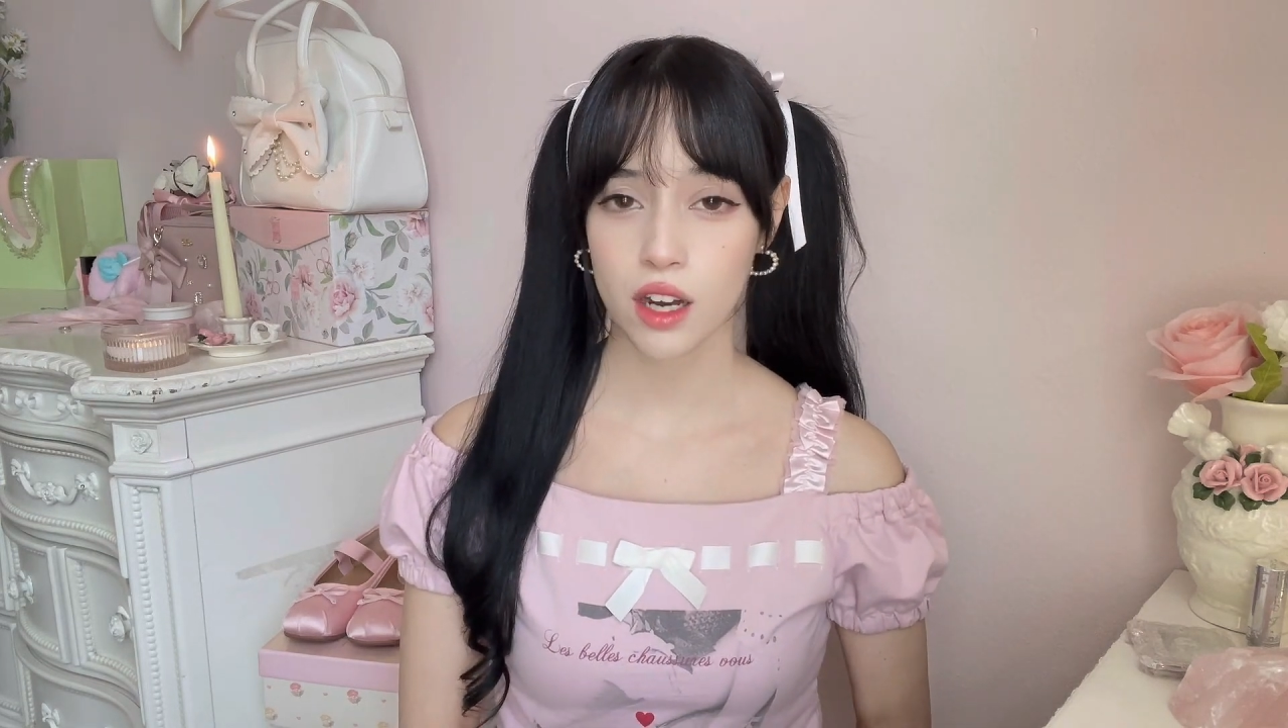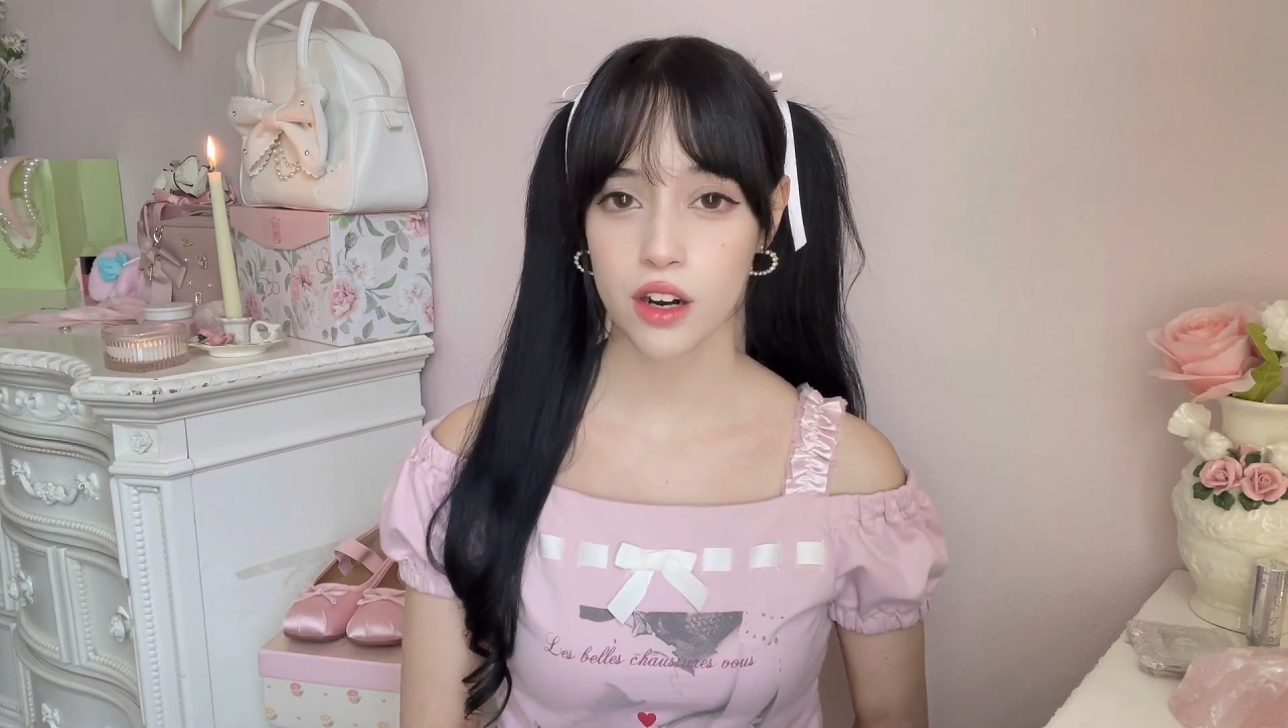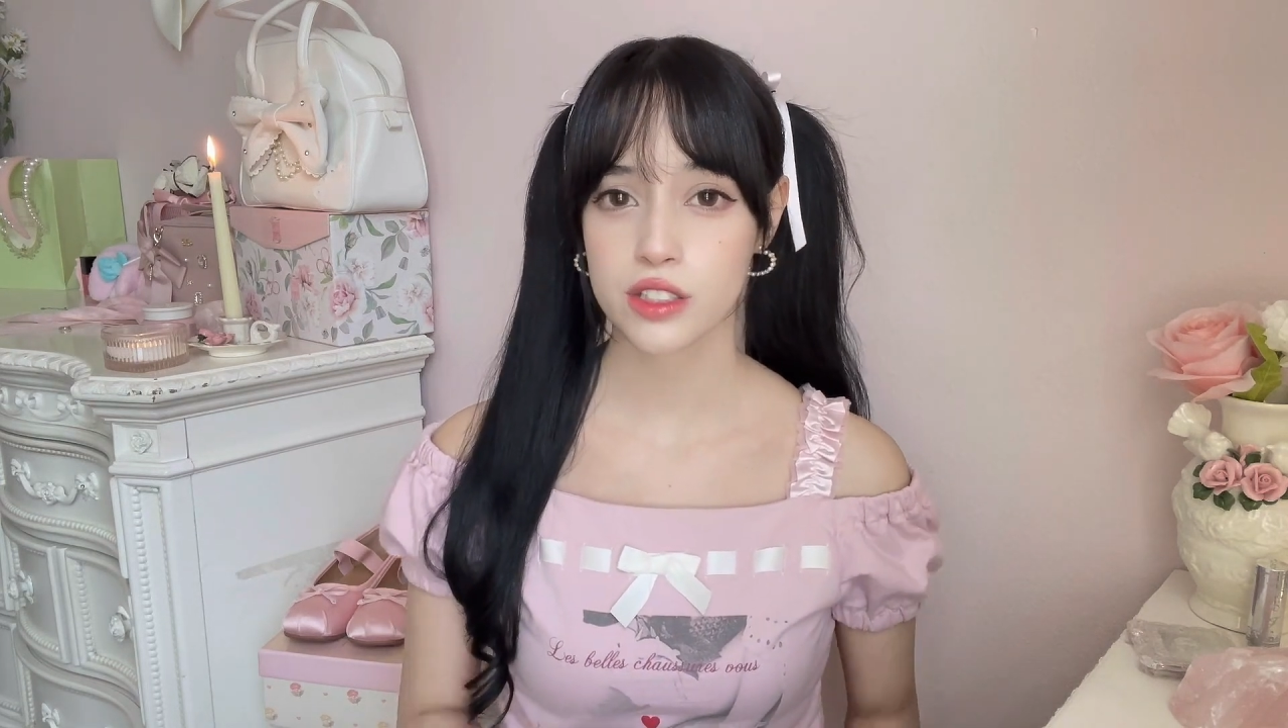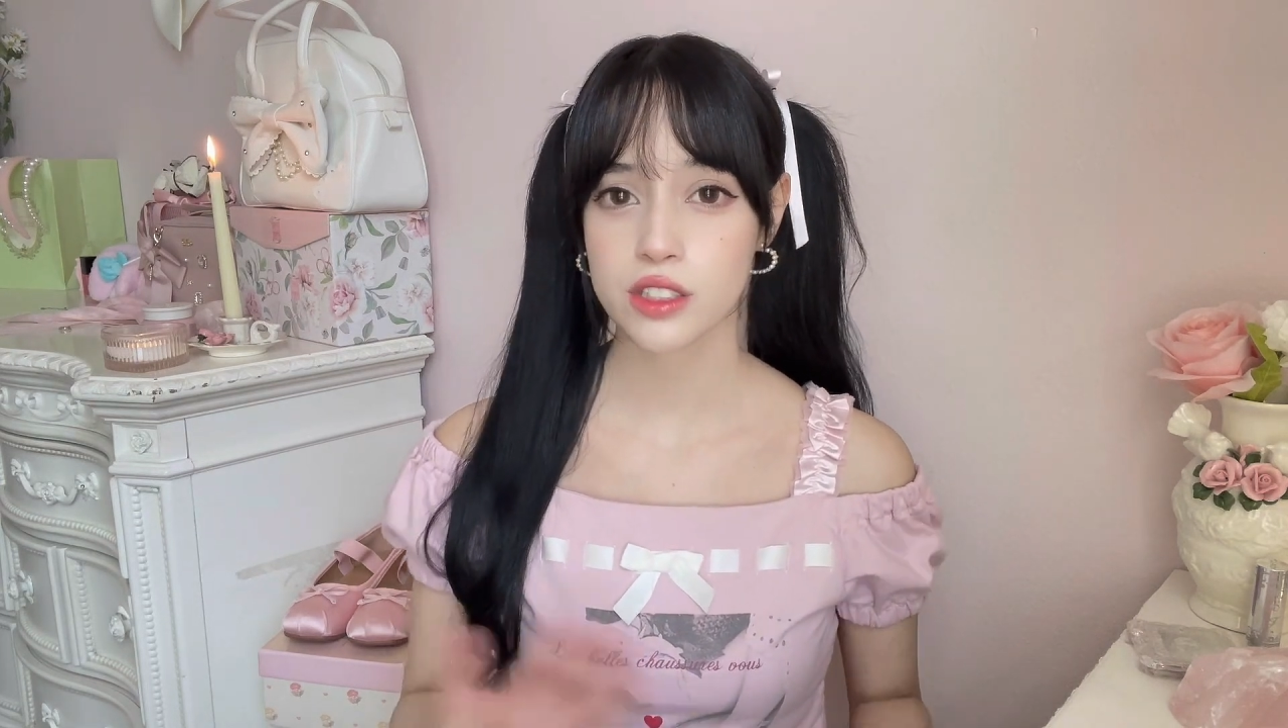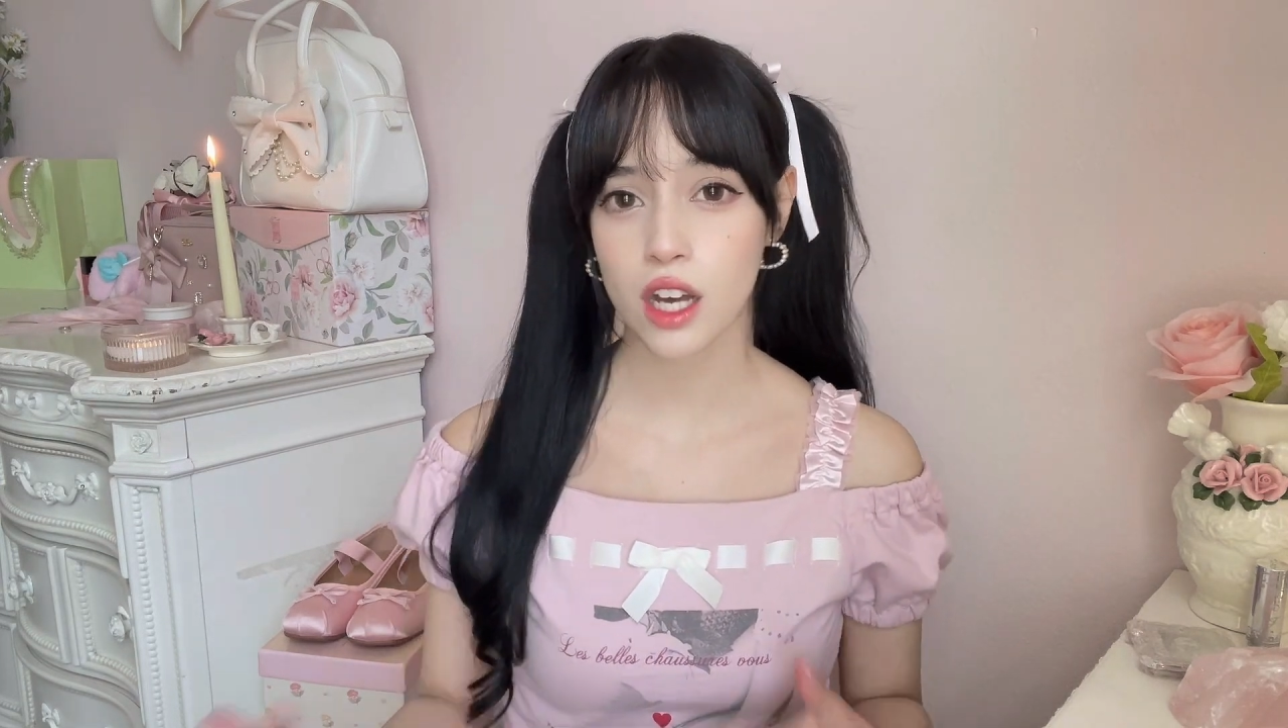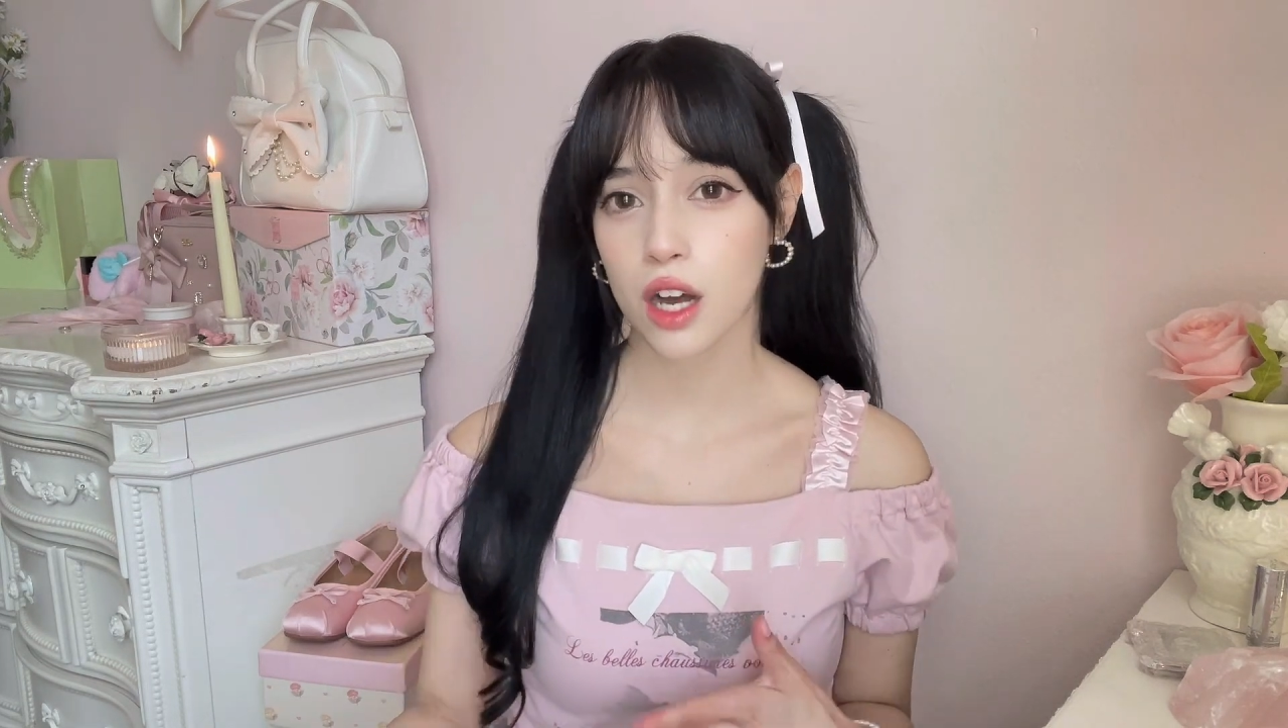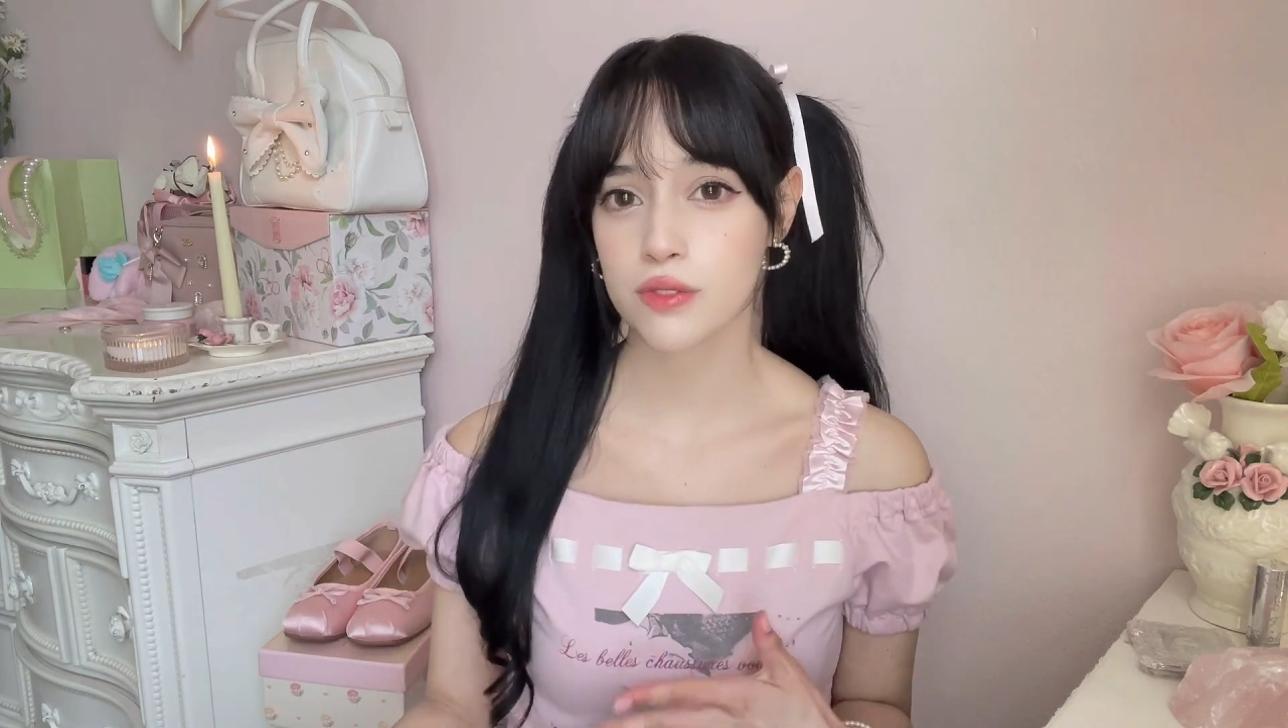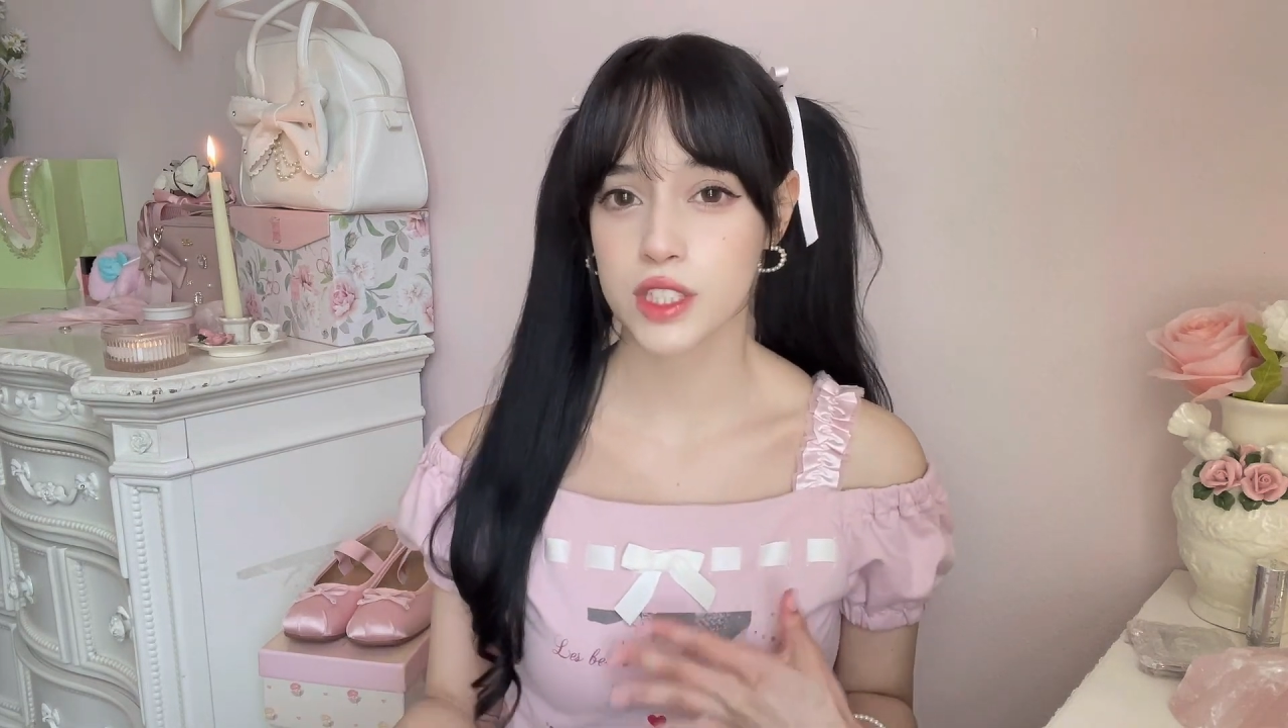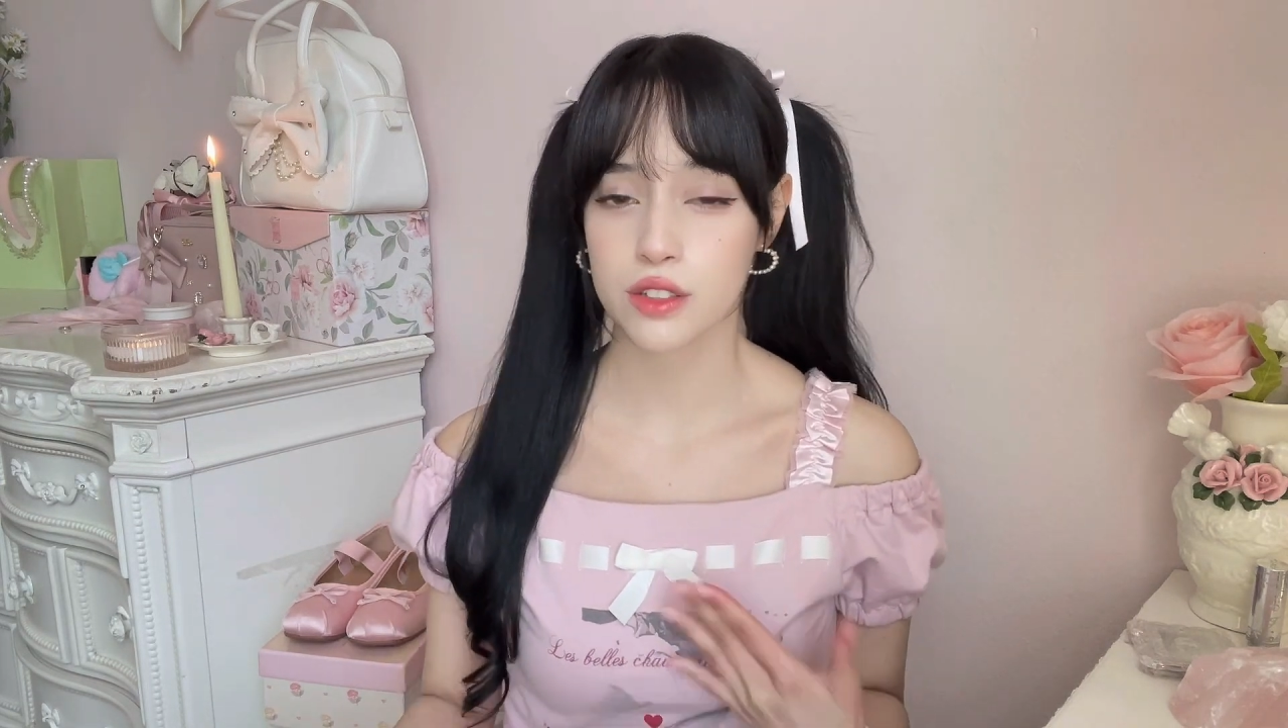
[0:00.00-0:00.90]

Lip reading: are soft